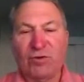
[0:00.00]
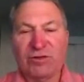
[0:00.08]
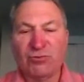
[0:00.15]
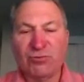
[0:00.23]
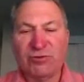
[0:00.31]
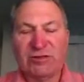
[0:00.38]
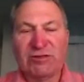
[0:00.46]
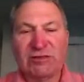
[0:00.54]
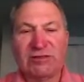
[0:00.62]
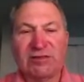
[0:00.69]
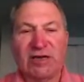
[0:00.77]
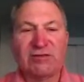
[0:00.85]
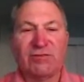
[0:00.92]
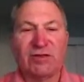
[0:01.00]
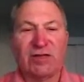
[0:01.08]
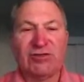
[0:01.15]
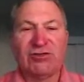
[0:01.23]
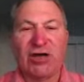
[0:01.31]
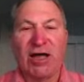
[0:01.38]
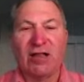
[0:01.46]
which we successfully
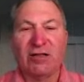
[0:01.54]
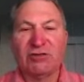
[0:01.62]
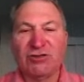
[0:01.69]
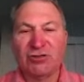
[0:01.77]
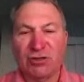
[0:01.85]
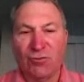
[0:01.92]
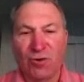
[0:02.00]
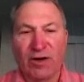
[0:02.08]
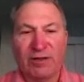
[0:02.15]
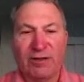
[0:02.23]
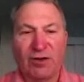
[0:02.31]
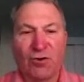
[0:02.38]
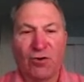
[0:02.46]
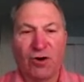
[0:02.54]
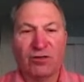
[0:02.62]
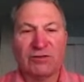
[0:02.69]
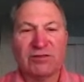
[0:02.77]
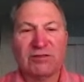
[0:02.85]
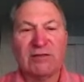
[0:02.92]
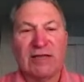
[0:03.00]
challenged and won in the
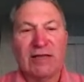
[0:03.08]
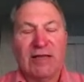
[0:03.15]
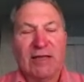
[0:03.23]
courts.